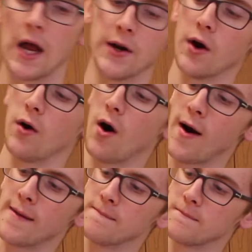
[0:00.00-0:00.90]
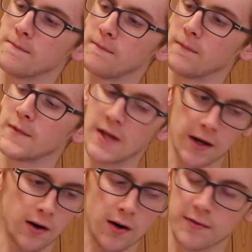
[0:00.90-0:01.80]
and you go, all right, take
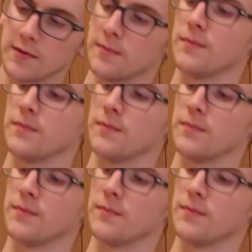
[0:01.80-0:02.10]
it off.